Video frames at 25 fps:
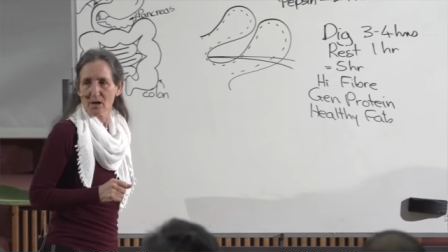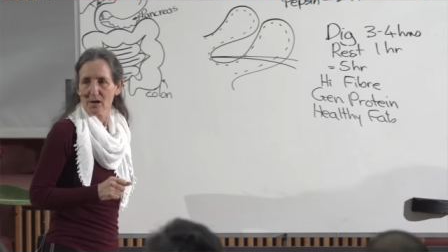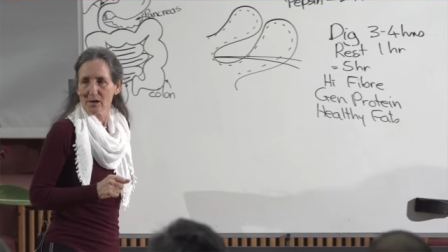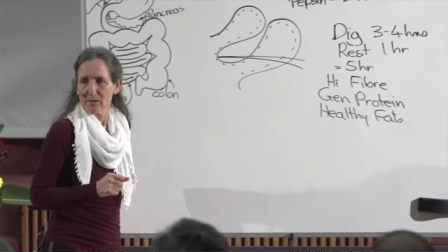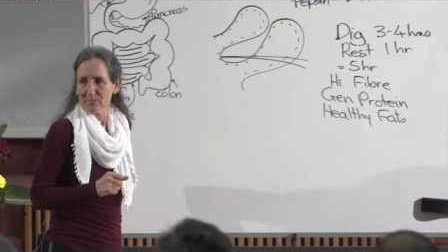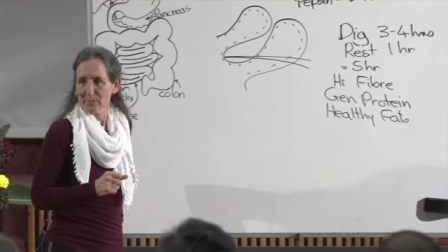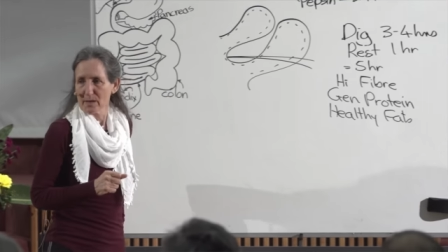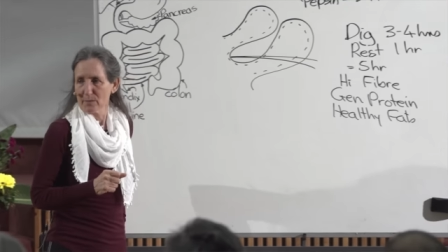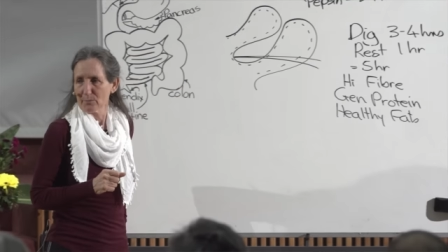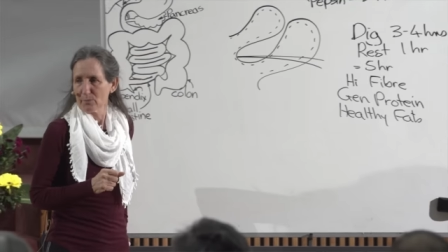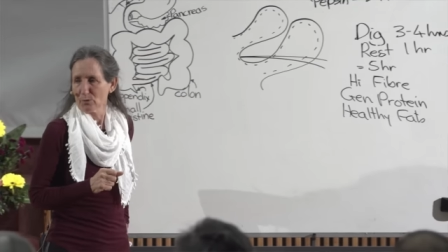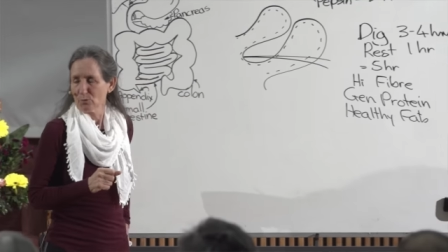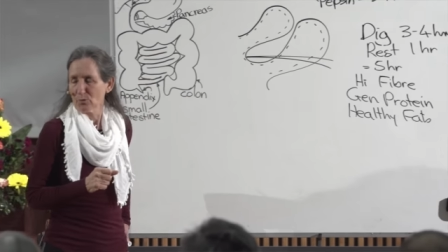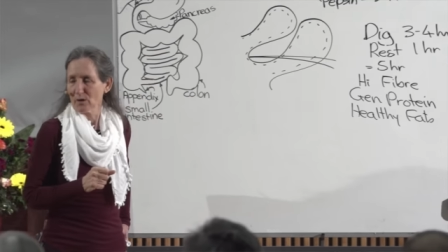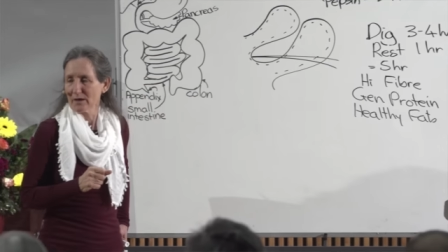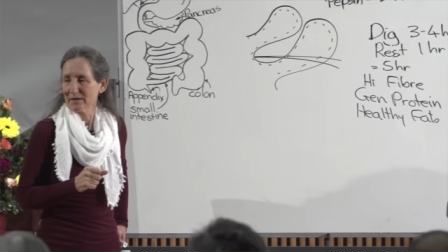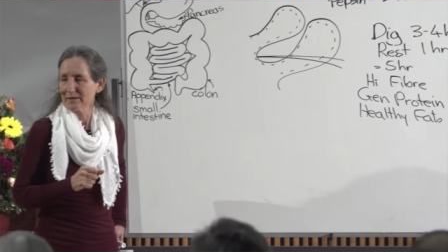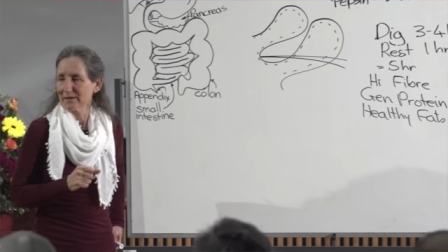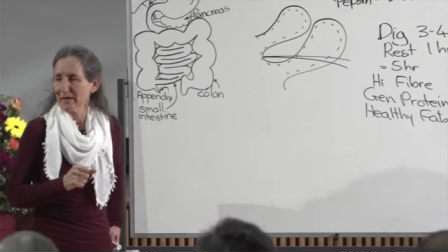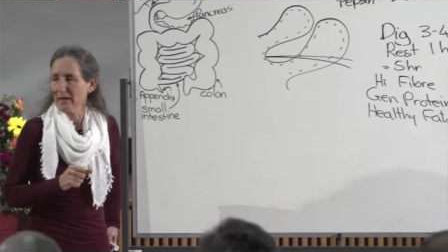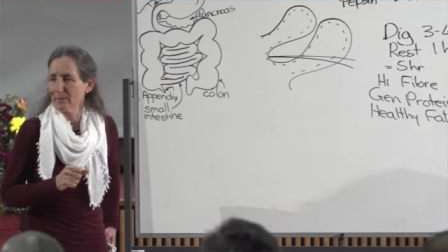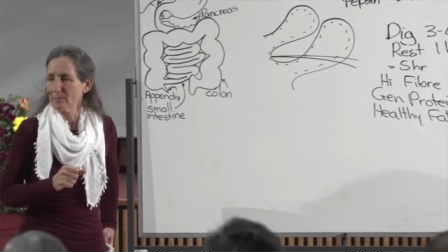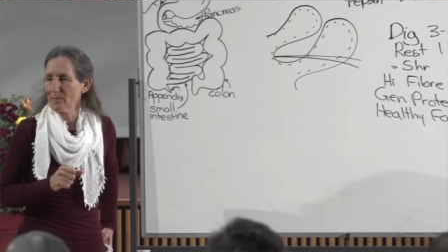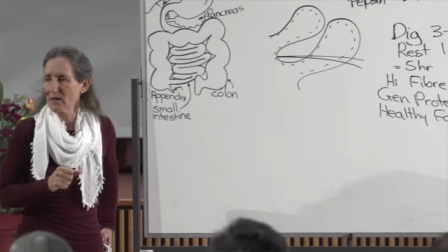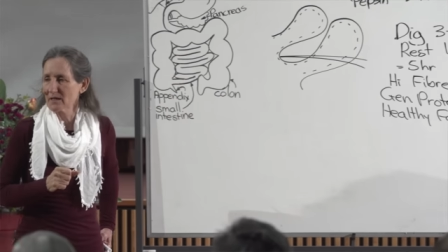I remember one
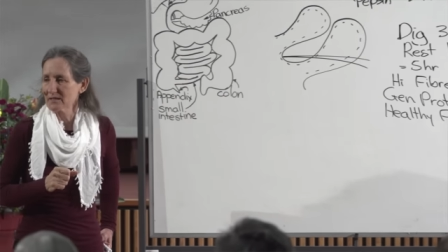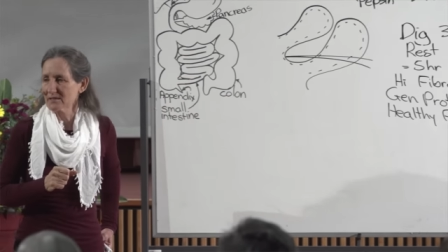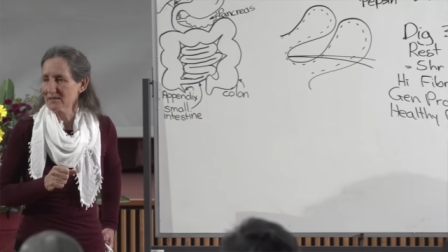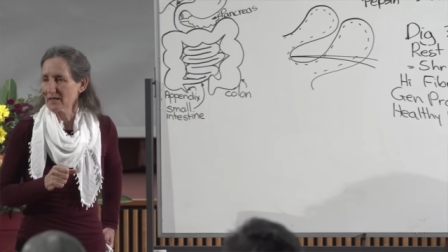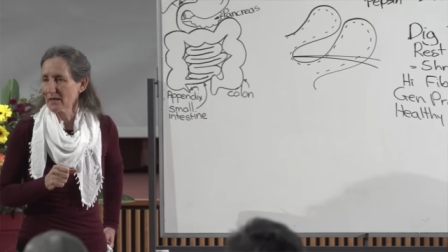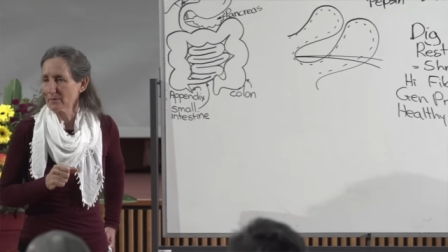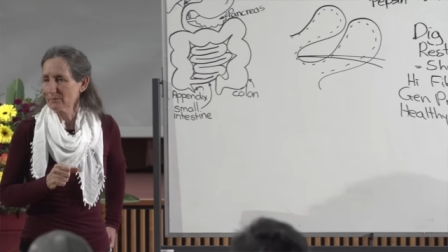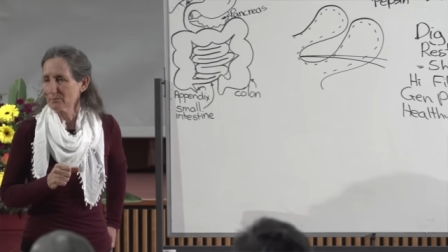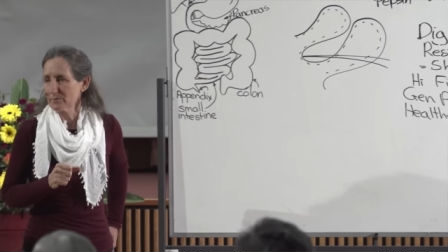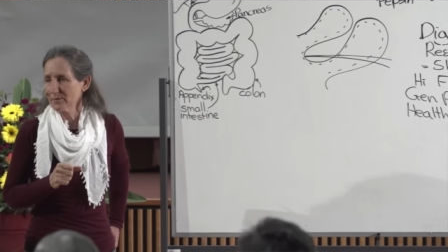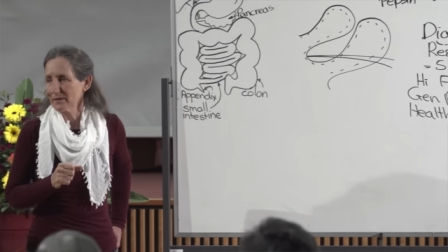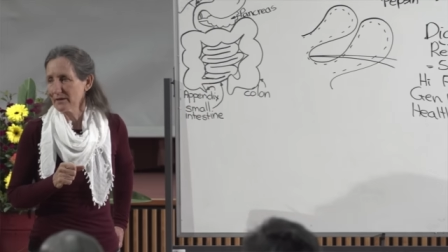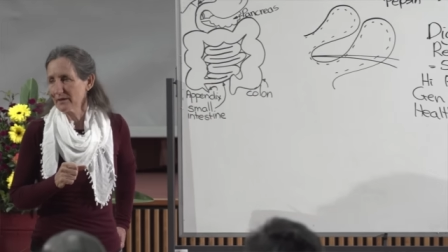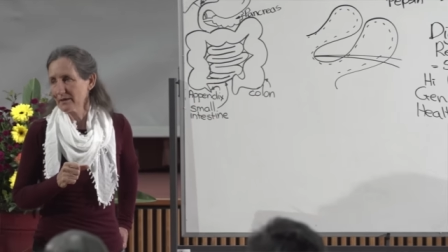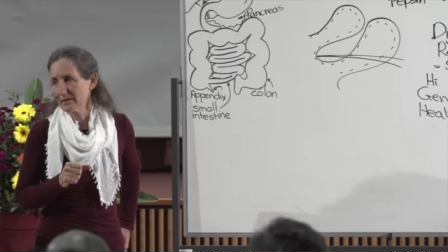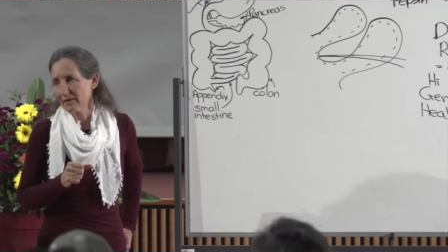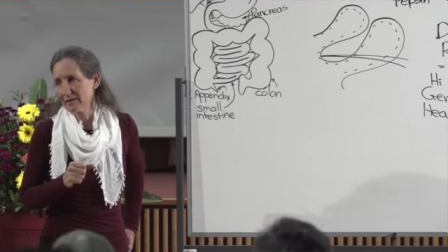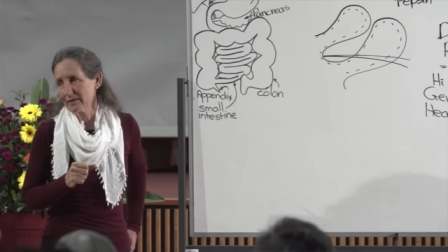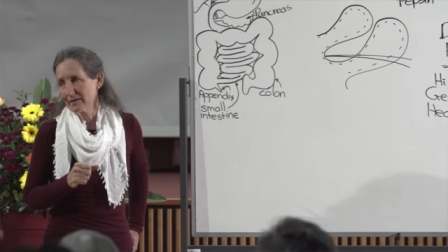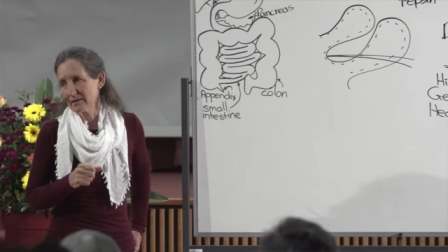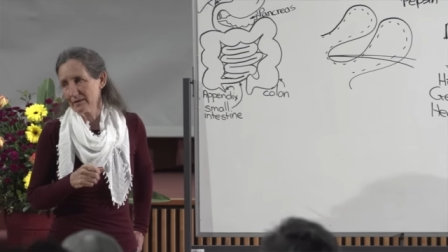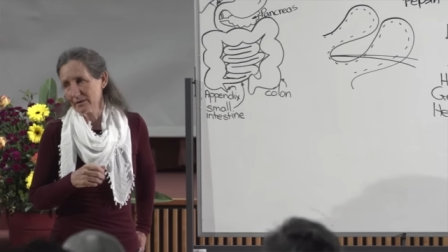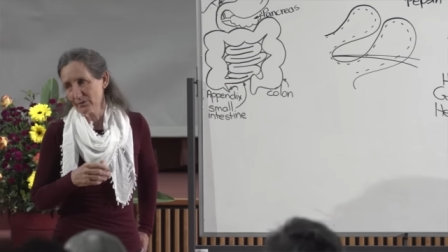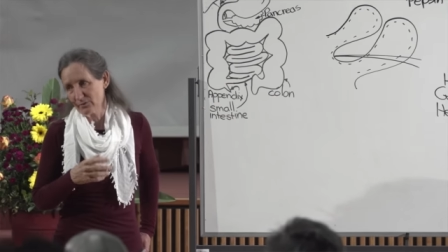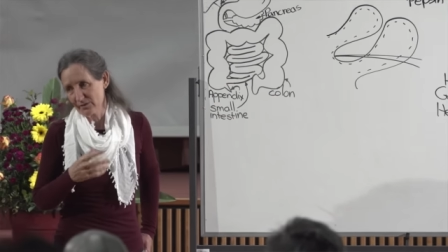day my son Peter,
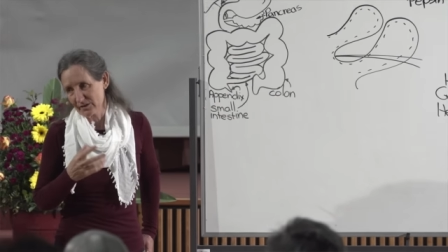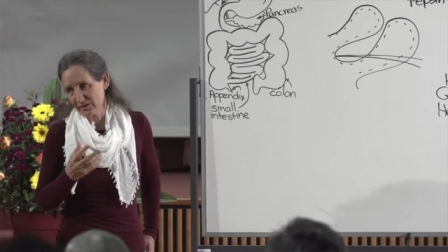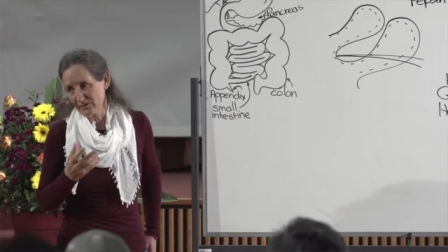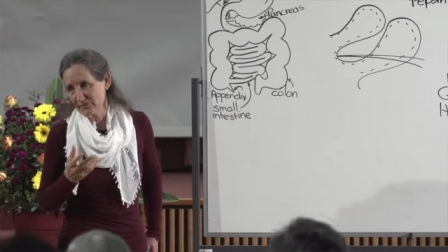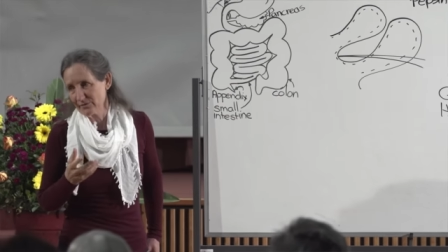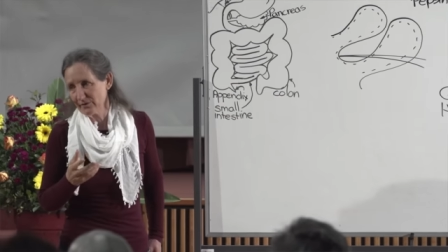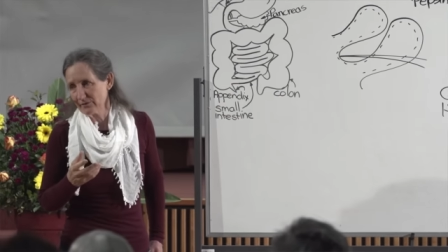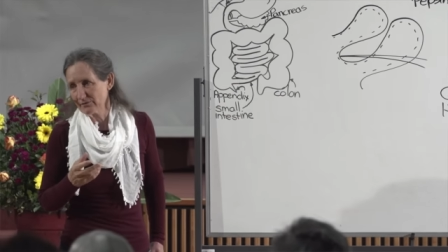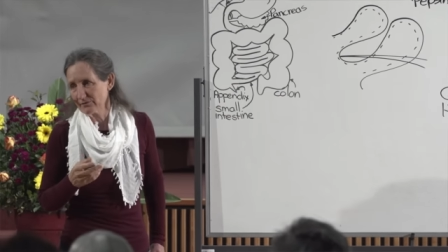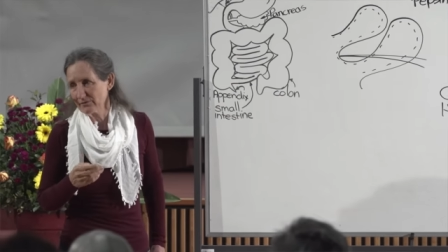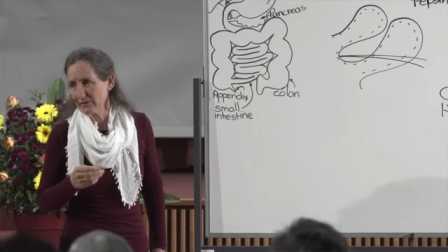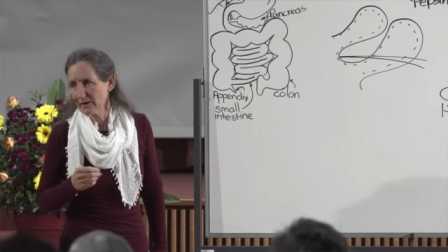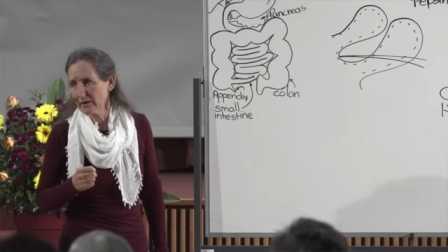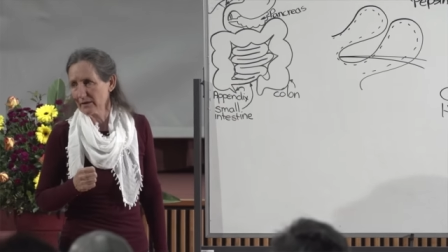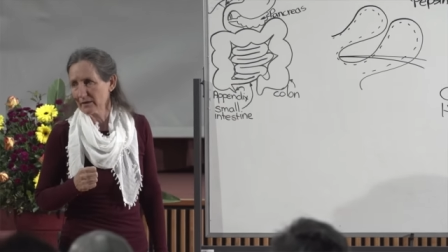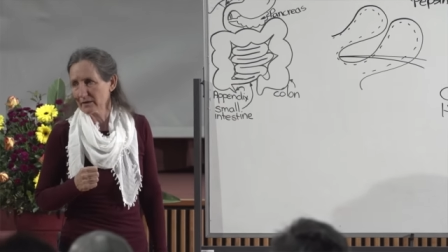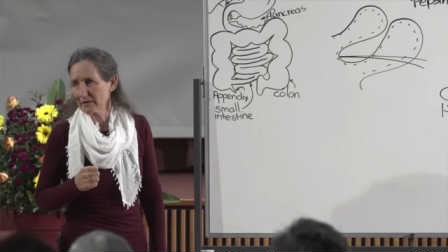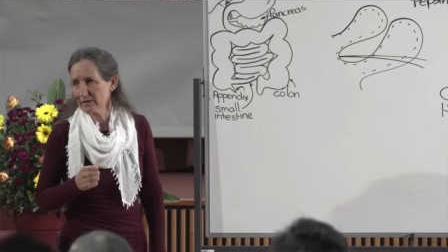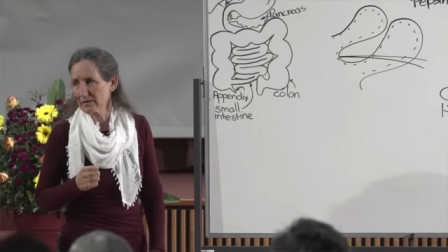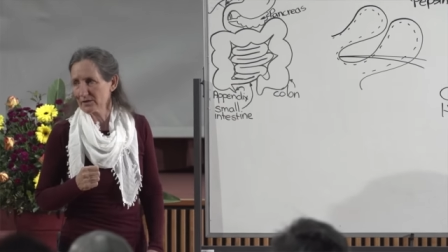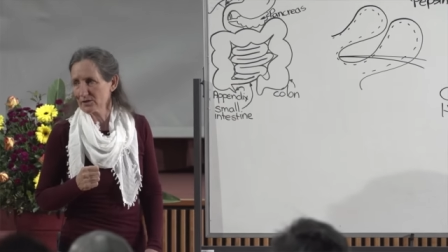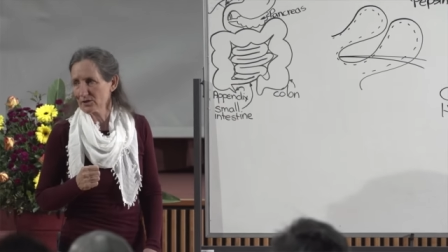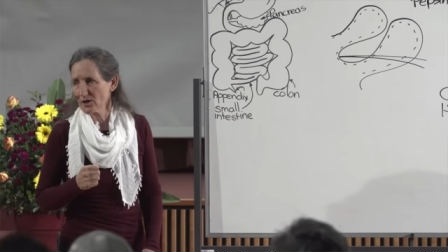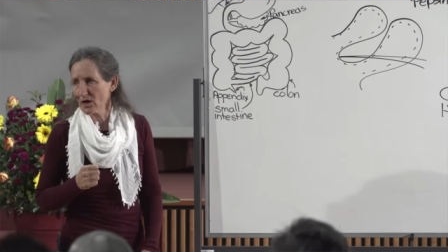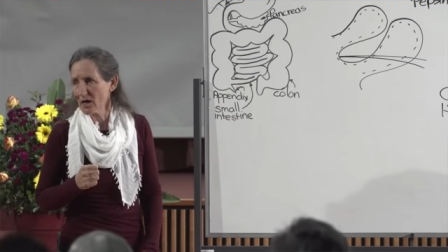he was 15
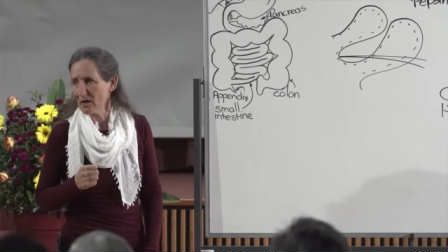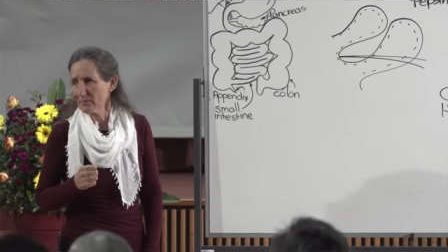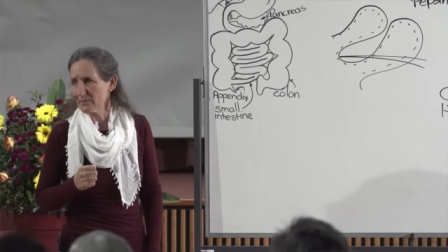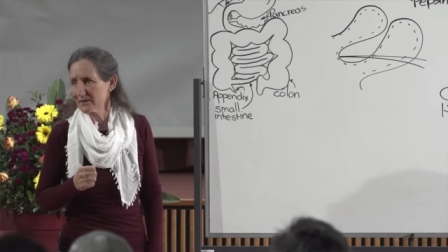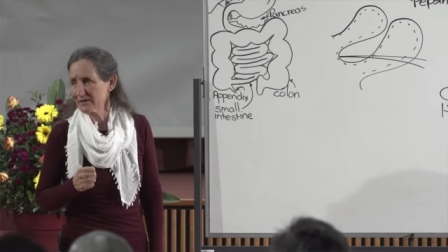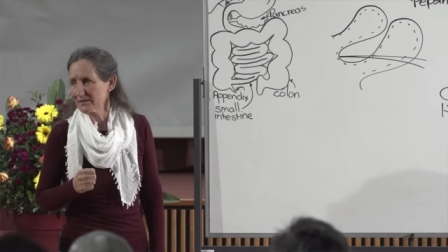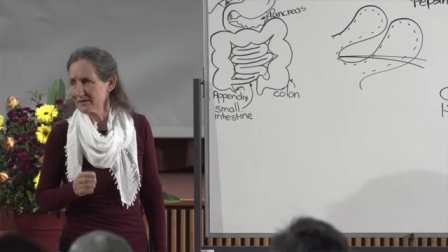at the time,